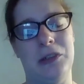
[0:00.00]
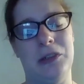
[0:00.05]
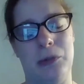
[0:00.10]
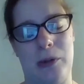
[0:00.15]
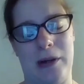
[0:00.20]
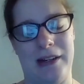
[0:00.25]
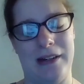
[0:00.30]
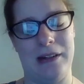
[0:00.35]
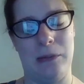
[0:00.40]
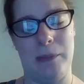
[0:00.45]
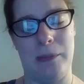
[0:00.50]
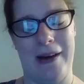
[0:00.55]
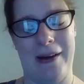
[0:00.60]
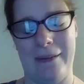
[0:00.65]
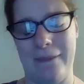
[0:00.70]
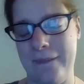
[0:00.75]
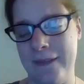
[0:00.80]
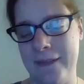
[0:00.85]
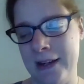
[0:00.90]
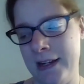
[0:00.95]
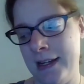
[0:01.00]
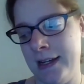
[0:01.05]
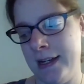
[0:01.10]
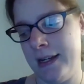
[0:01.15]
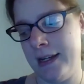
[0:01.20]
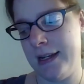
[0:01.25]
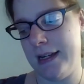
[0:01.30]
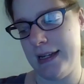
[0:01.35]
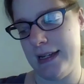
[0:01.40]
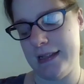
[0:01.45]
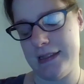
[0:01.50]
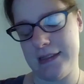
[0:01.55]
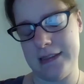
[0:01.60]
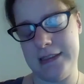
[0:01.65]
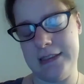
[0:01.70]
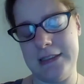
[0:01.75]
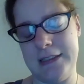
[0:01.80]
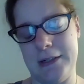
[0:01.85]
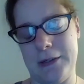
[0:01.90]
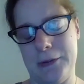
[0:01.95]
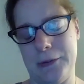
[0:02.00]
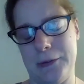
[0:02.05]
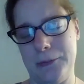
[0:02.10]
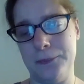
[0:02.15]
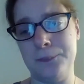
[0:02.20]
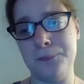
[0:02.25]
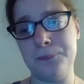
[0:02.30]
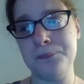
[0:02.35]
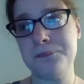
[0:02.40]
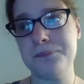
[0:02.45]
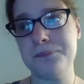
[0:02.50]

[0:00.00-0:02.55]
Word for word: to write about. Mm-hmm. And so